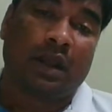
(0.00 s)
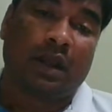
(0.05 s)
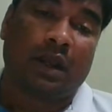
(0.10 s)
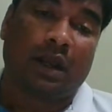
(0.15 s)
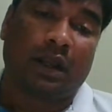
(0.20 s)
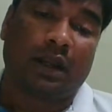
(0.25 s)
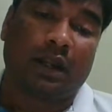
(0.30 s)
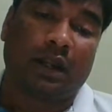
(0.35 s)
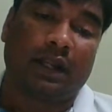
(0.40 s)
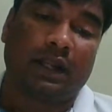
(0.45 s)
I
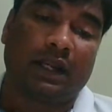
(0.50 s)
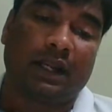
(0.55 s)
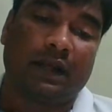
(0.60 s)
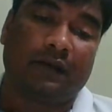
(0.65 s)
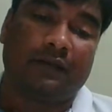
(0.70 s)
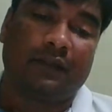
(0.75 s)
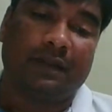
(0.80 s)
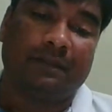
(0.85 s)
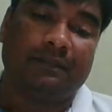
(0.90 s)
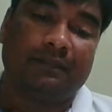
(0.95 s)
really
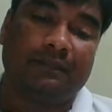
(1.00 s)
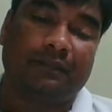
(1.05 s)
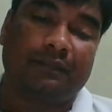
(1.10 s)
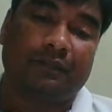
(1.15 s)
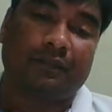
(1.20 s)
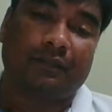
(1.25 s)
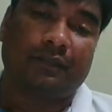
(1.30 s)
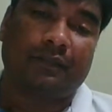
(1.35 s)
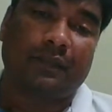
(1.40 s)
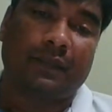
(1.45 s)
love them.
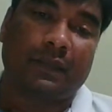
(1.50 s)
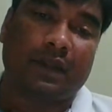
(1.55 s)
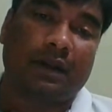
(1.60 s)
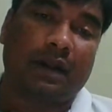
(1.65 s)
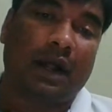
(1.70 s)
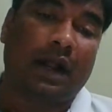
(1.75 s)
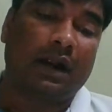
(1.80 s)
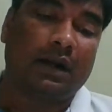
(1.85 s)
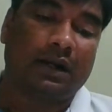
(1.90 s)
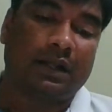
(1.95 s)

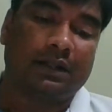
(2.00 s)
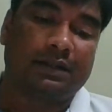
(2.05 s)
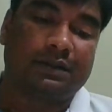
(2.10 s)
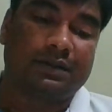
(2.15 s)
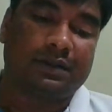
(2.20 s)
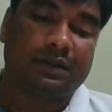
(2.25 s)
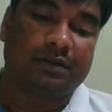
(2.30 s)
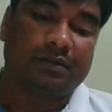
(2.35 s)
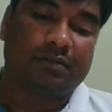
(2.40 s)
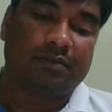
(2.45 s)

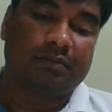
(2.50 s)
Artist,